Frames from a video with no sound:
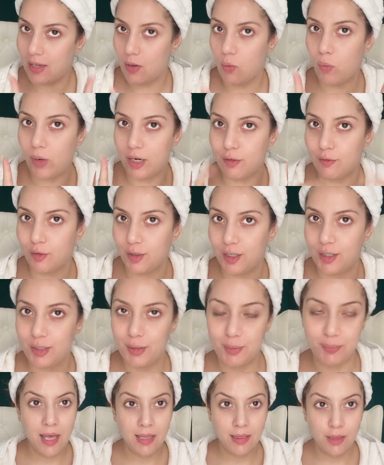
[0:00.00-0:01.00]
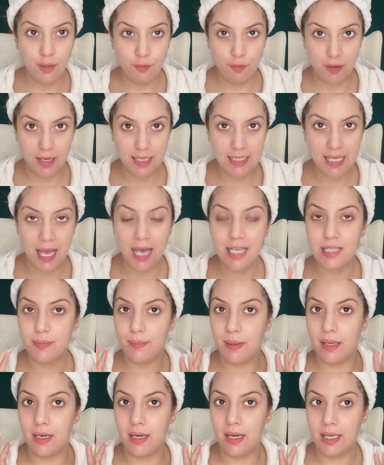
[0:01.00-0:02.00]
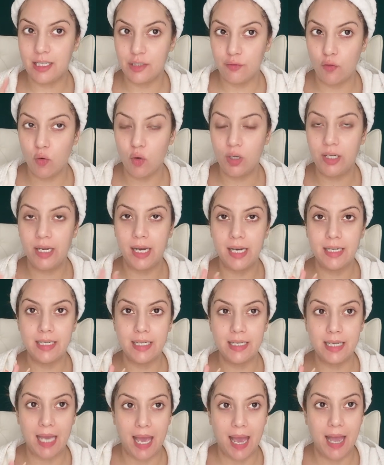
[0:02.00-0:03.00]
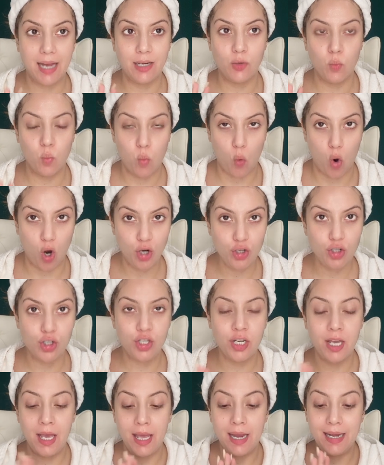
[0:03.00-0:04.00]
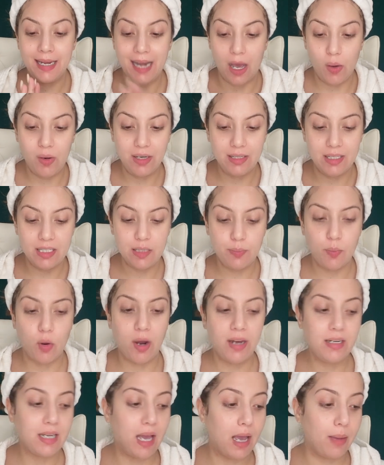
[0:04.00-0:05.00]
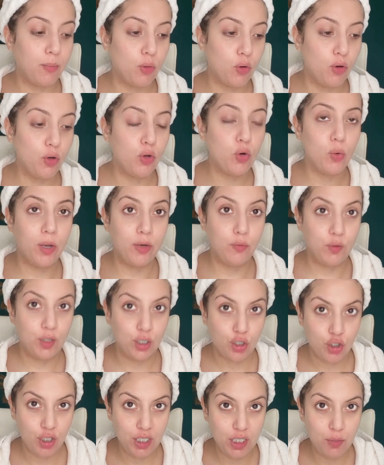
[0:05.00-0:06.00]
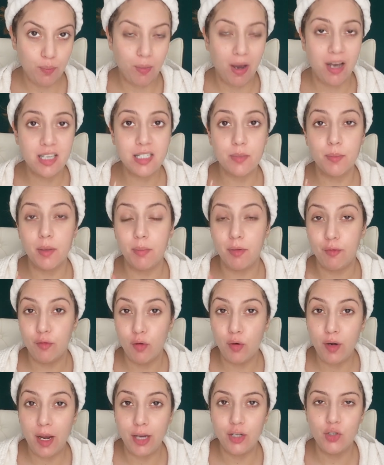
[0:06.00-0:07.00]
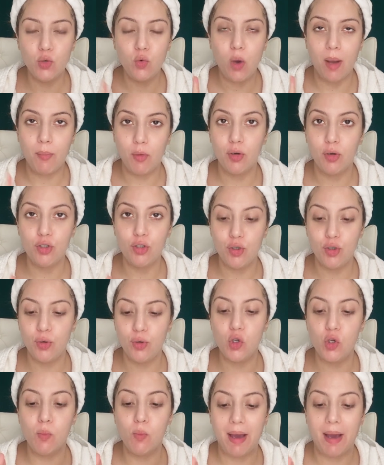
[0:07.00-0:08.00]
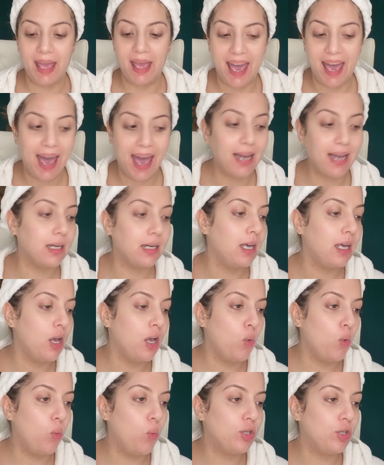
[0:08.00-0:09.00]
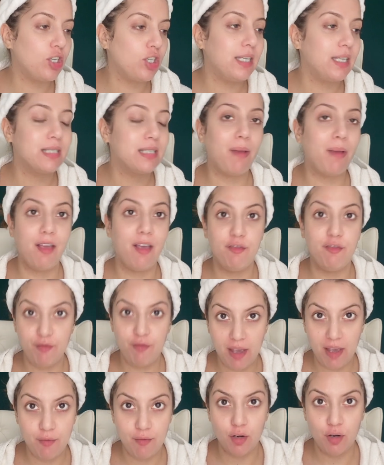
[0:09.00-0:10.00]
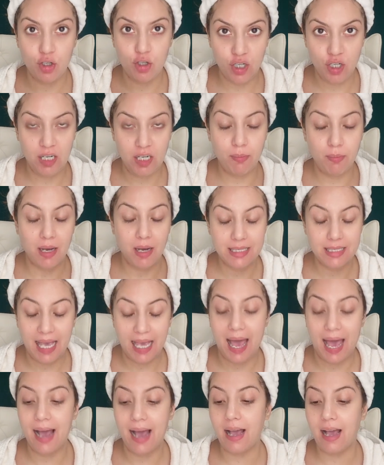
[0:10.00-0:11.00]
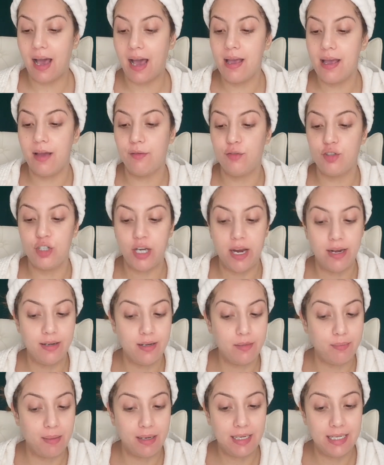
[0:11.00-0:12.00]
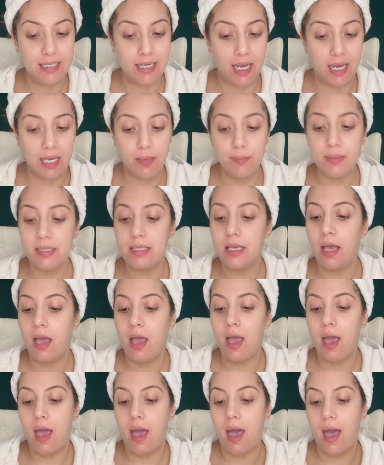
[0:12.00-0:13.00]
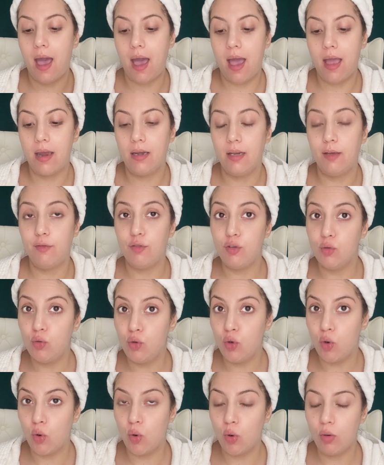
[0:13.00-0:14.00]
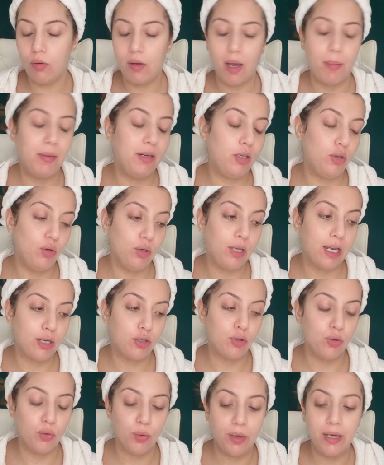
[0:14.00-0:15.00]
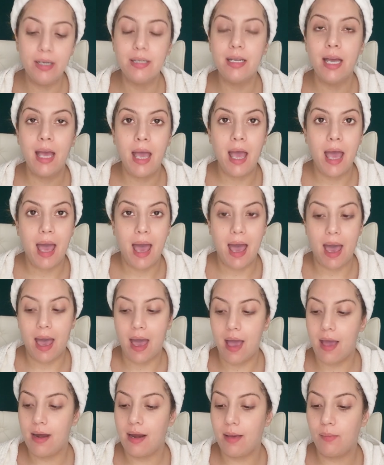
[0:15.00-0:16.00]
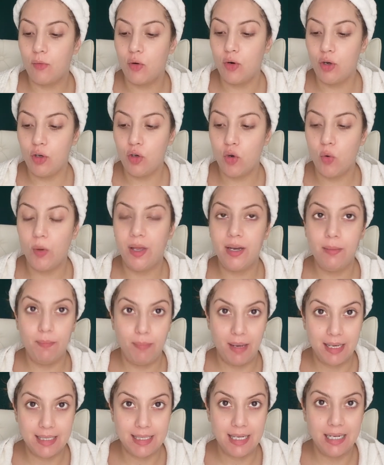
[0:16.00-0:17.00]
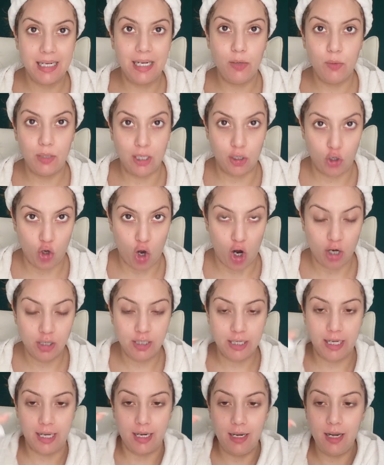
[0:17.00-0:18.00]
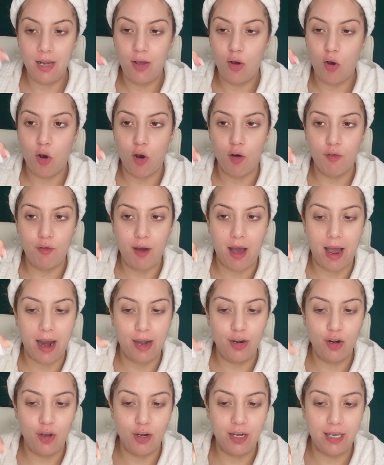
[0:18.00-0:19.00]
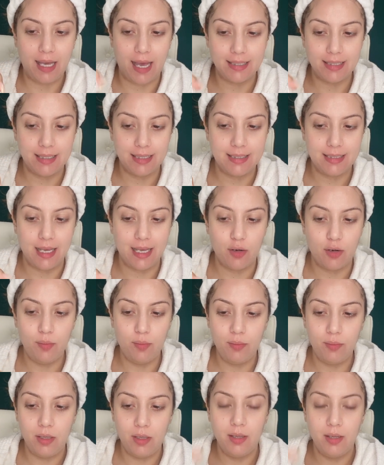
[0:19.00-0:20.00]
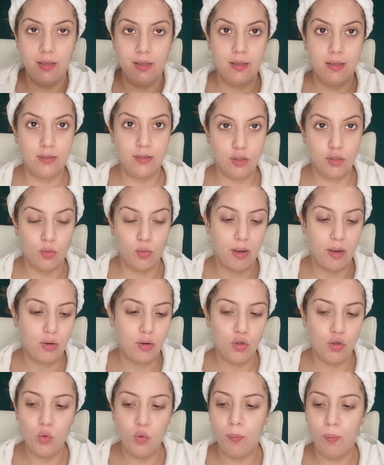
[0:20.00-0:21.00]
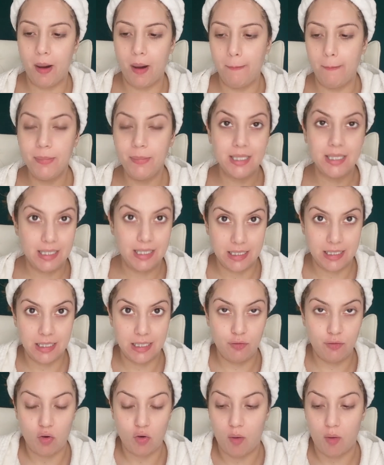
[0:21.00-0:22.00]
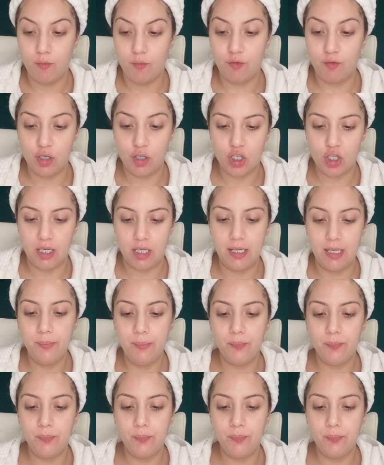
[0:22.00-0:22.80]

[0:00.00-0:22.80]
Wait for it. The face has been exfoliated and washed. Now at this point, I'm going to go in with a sheet mask. But before I do, I'm going to show you my hack, which is my favorite sheet mask hack. I have shared it many times. And if you know, I mean, you'll get to know it. And I'm going to go in basically with a cocktail of hyaluronic acid serum. So about 2 pumps. This is from Vichy.